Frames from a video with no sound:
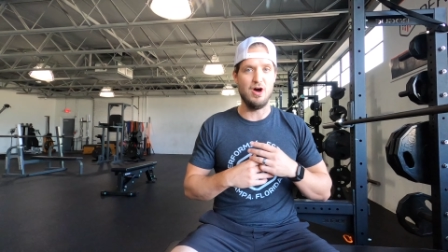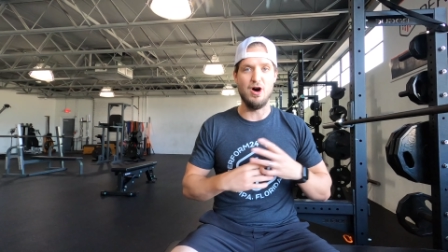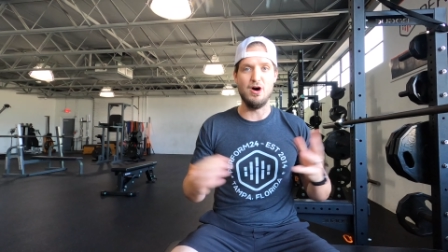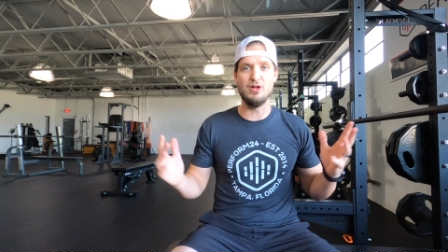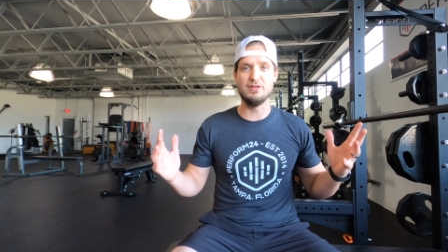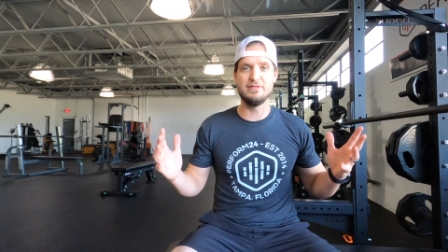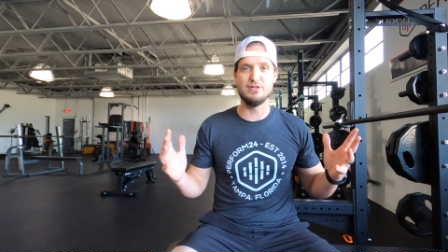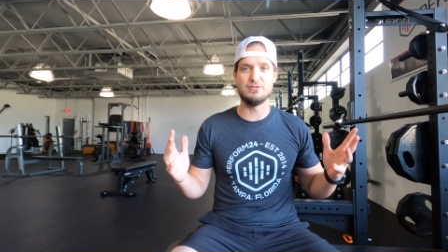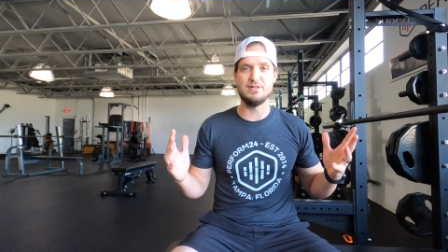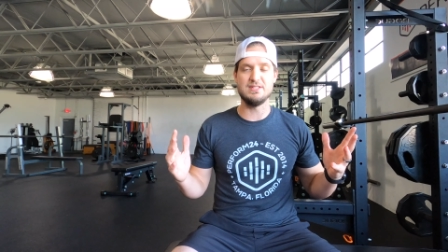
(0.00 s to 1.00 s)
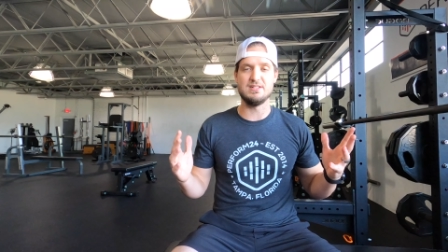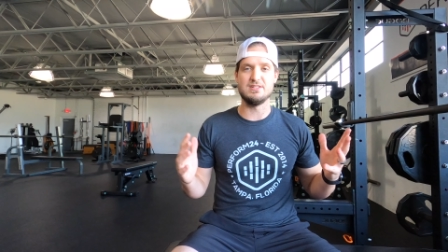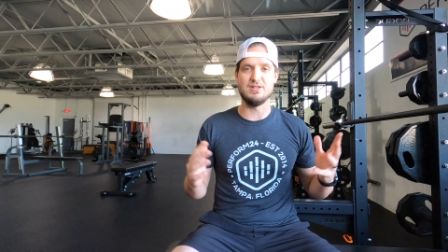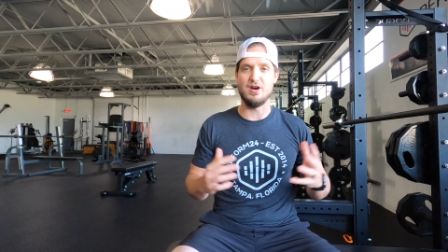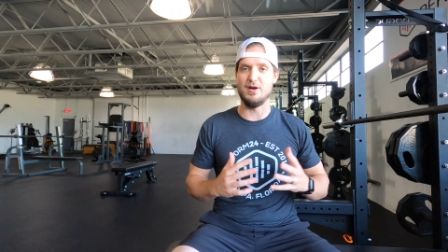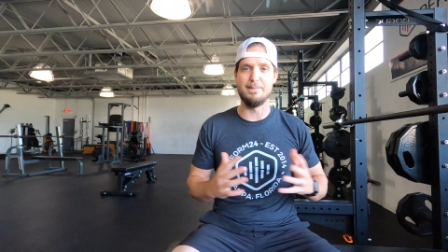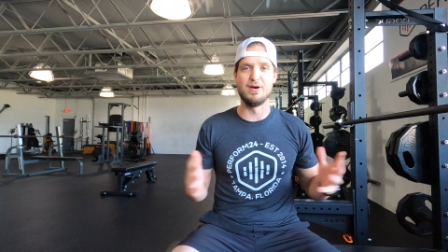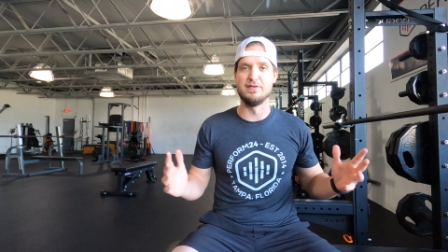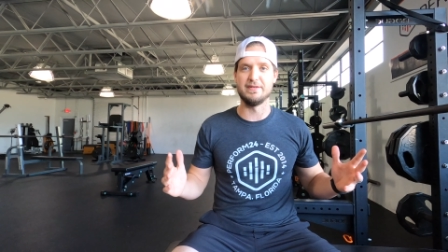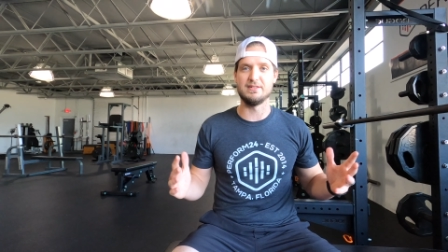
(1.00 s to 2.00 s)
All of those reasons are
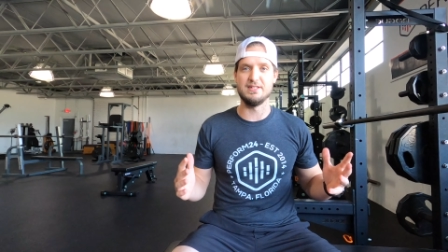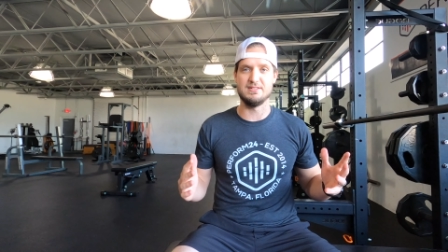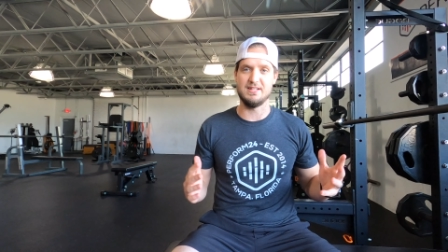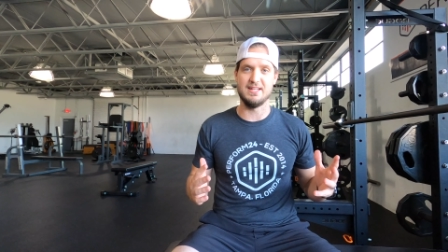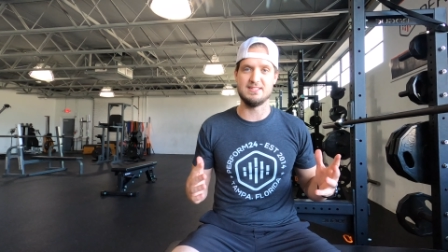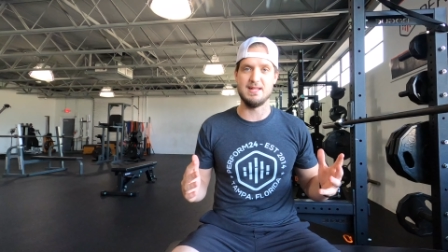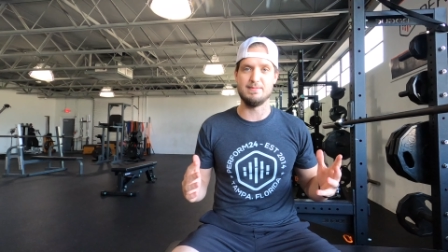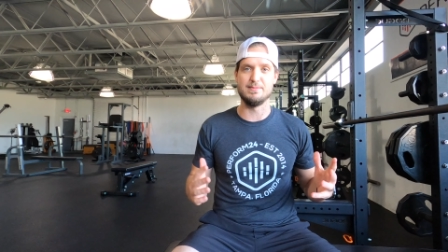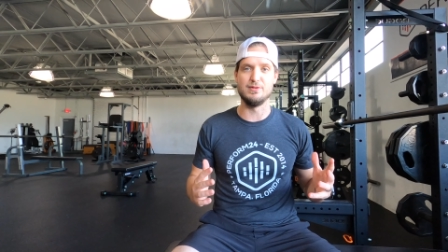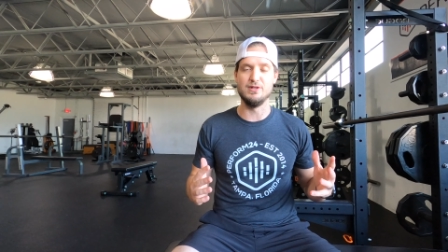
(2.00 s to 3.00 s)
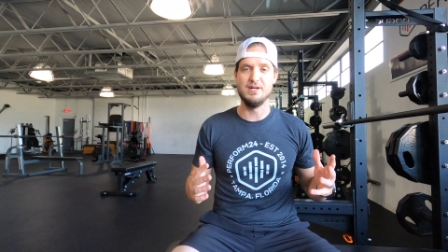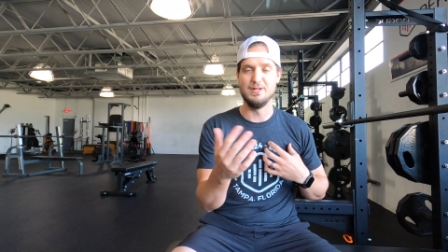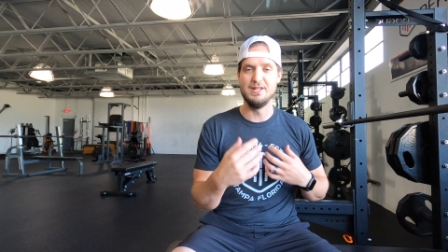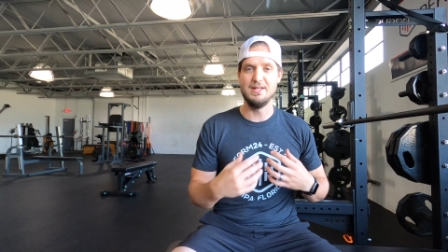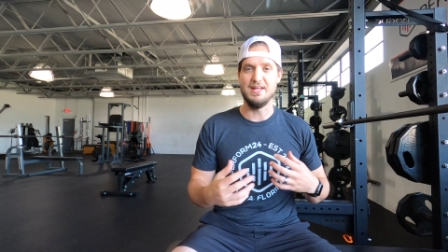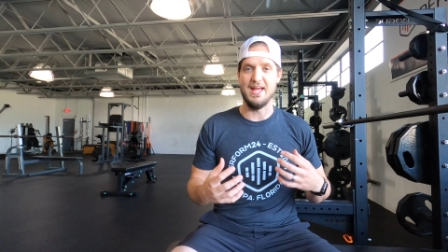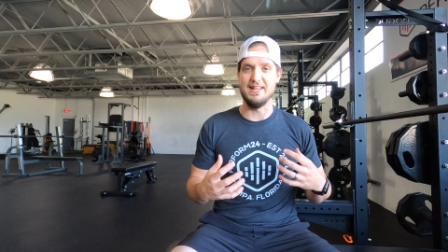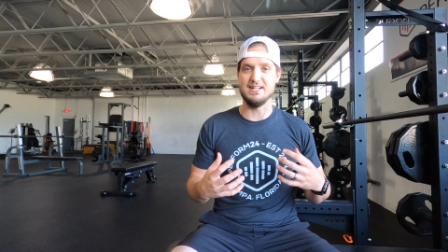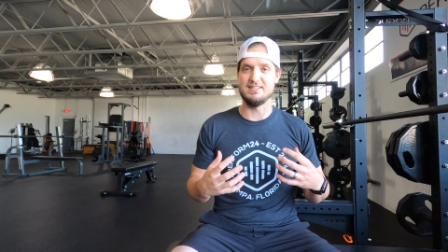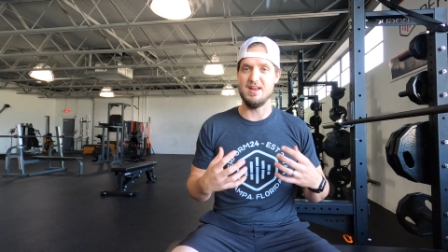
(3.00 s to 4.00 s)
perfectly acceptable, and
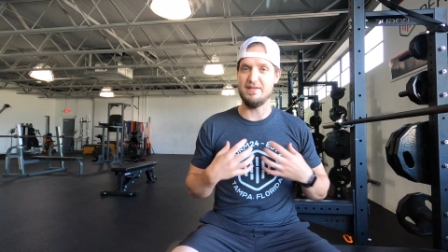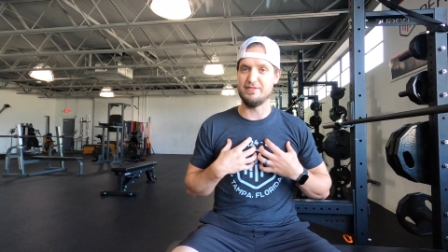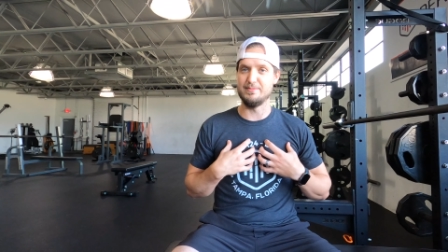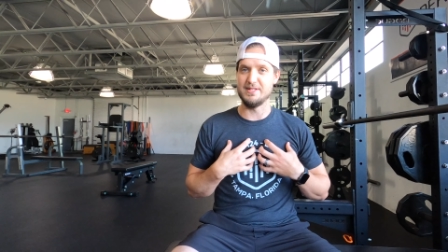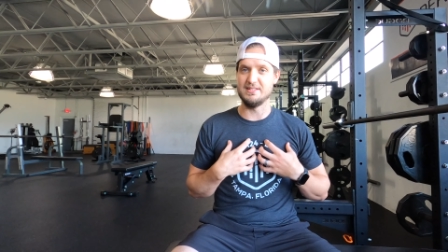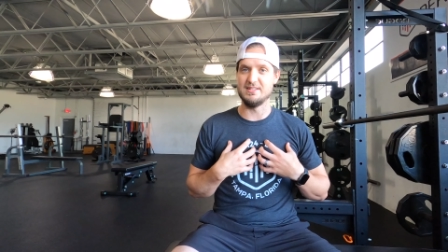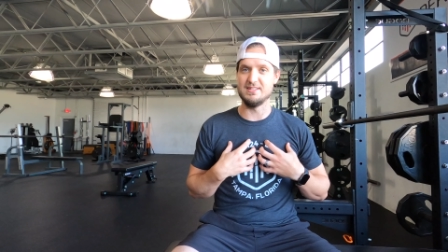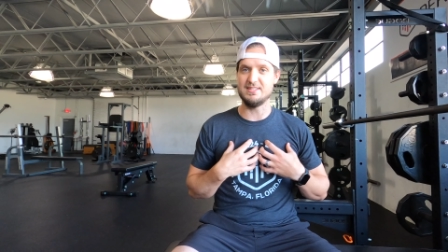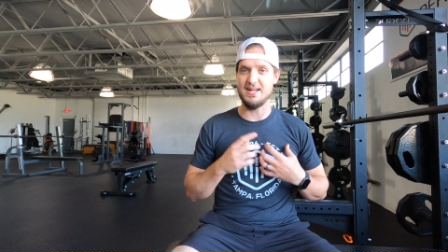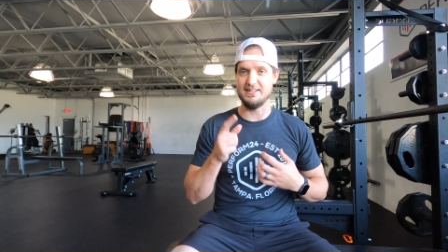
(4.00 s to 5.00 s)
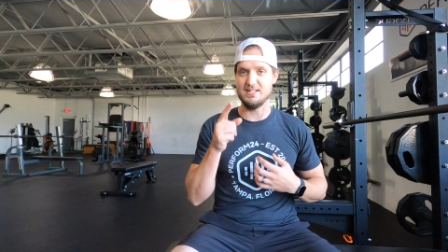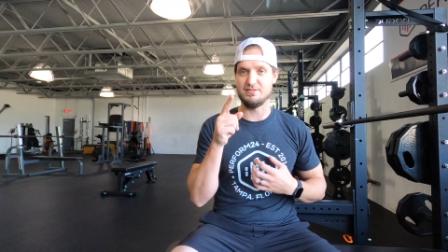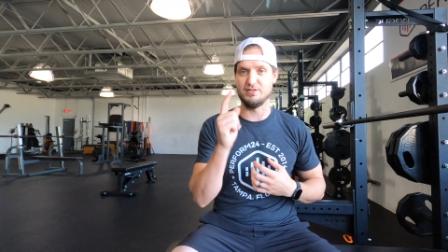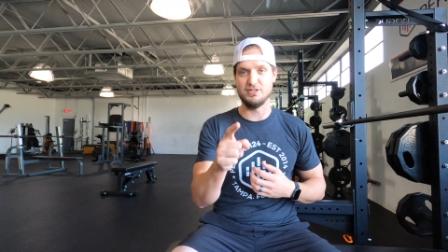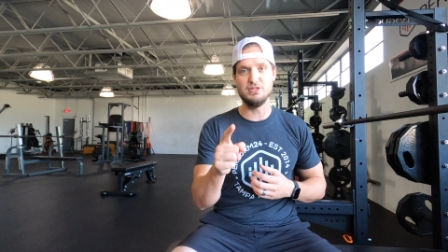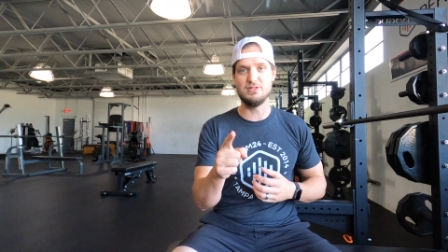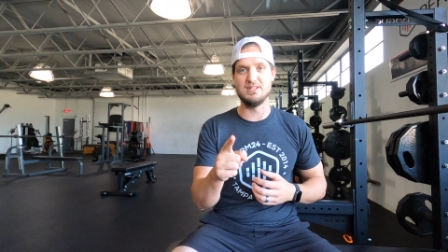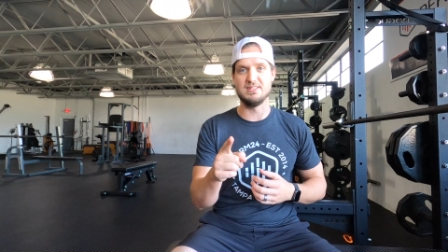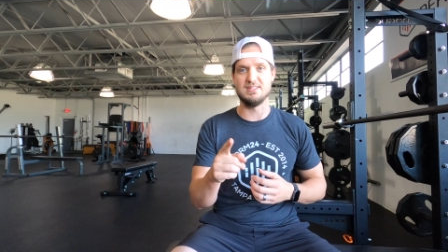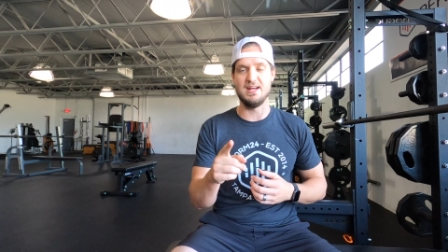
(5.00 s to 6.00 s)
that's not for me to decide. That's for you to
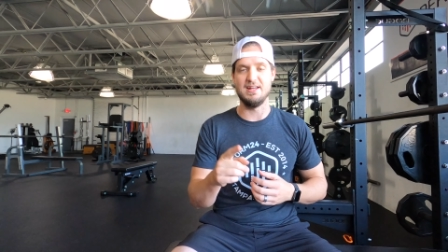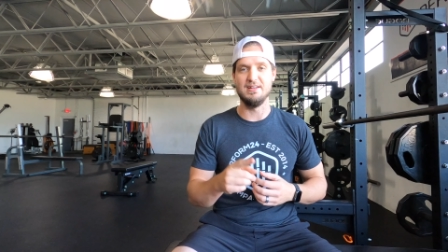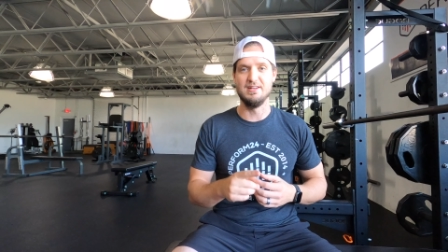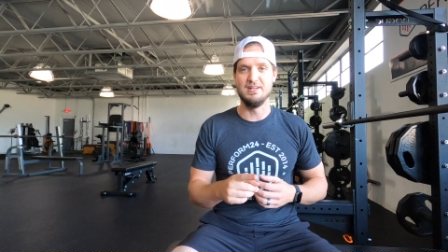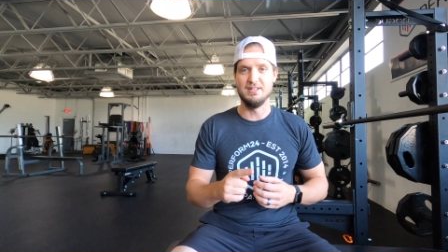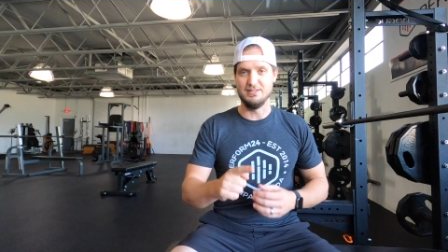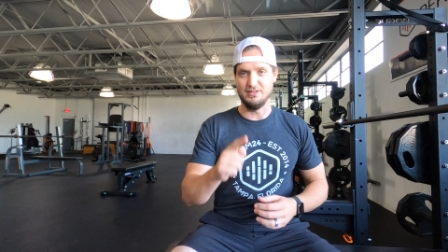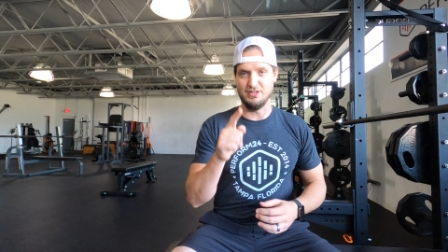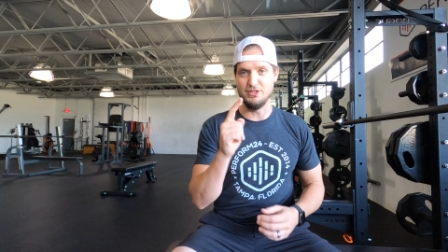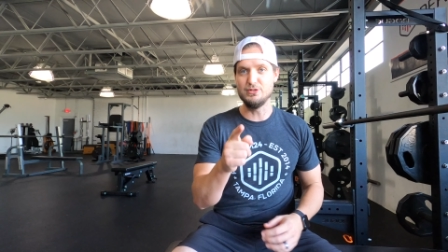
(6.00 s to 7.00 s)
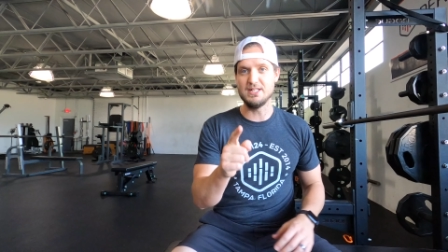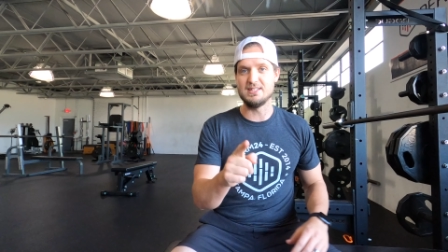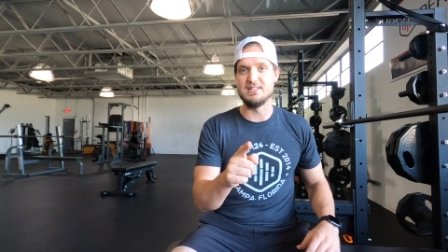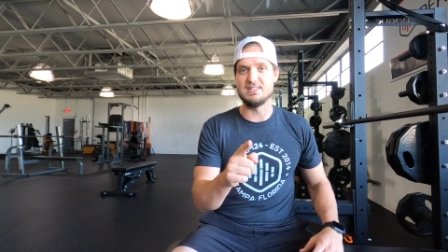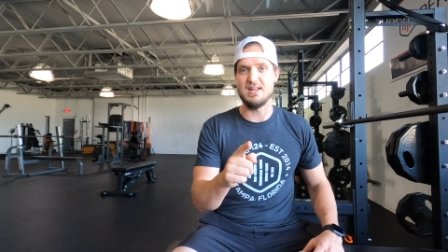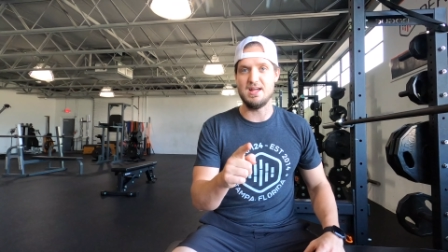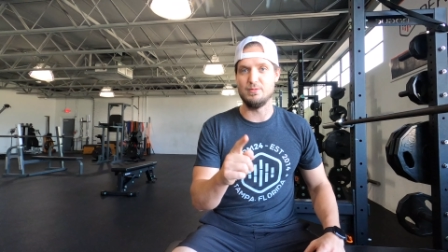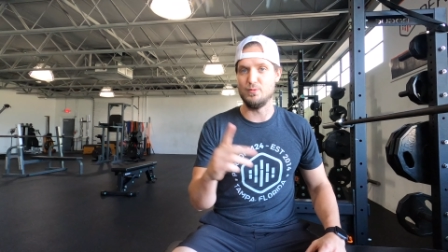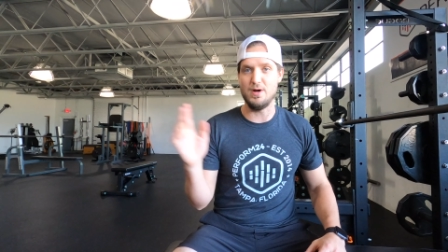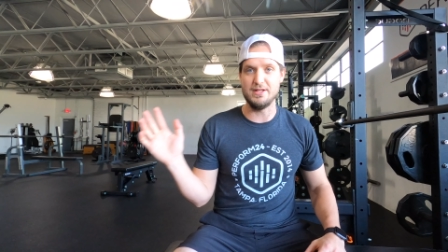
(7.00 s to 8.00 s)
decide. You get to decide
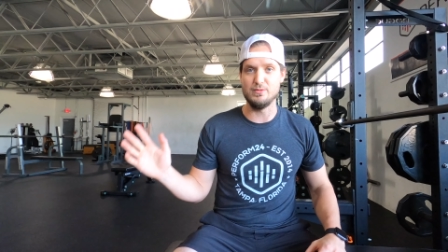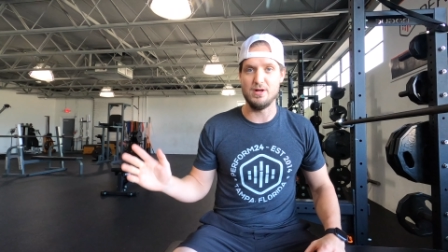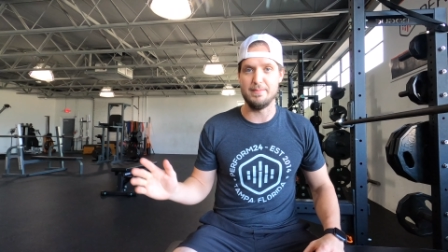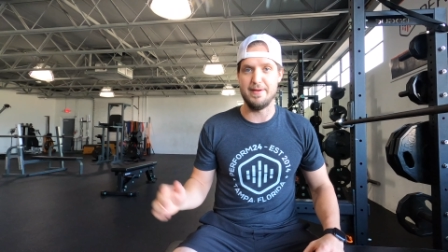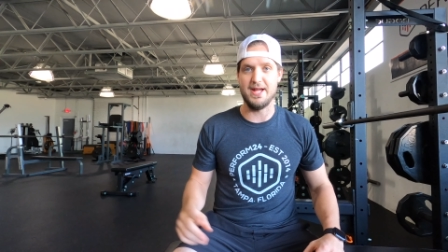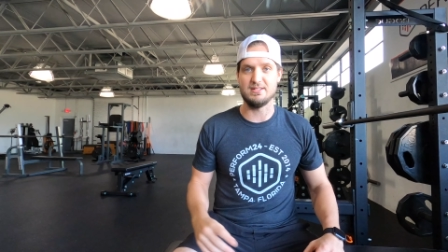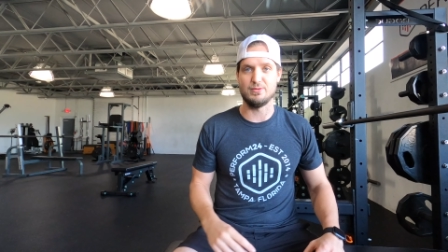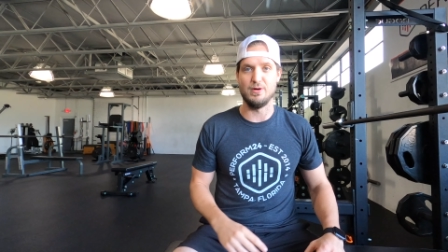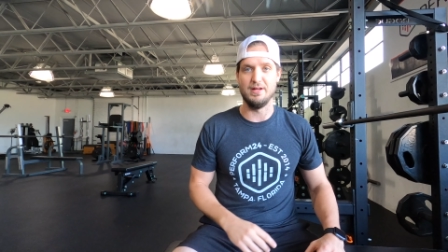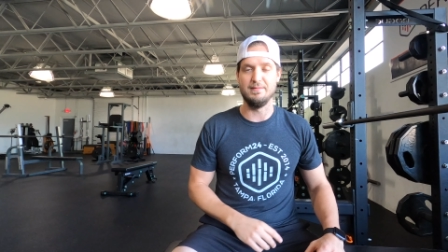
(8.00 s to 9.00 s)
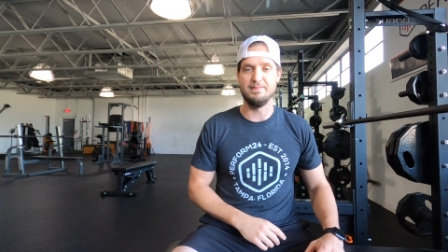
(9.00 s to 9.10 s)
why you want to back squat.